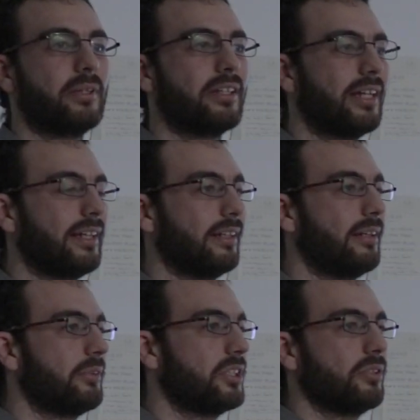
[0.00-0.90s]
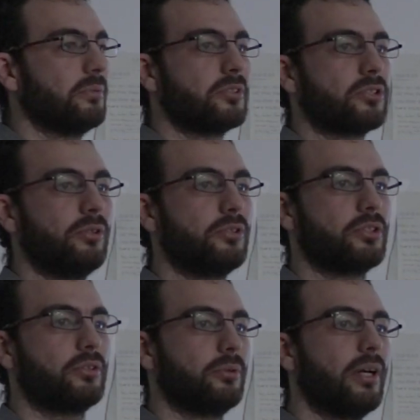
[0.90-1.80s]
with like a reasonable
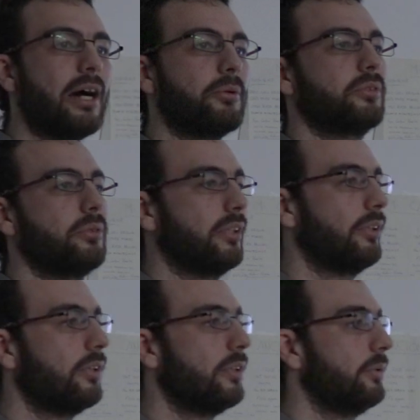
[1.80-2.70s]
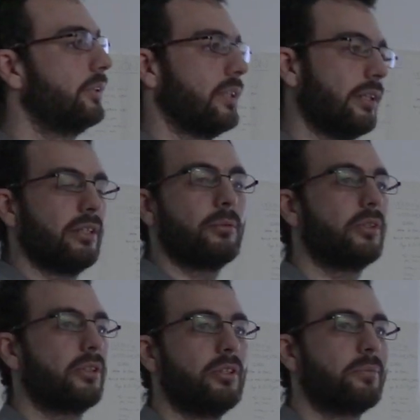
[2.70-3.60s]
solution to how to encode
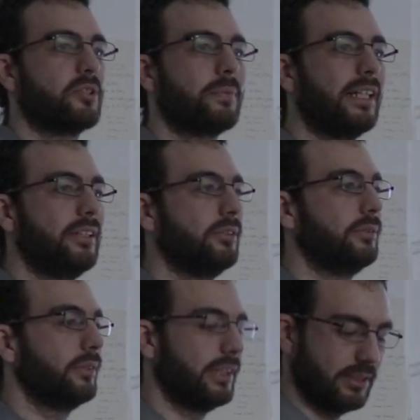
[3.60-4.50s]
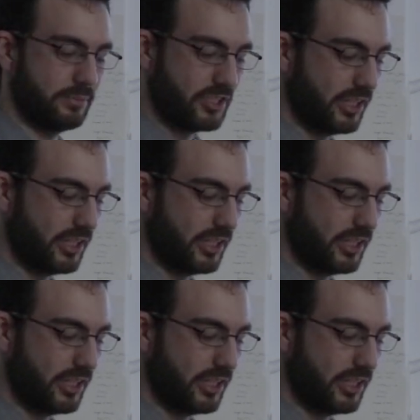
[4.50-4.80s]
what humans value in a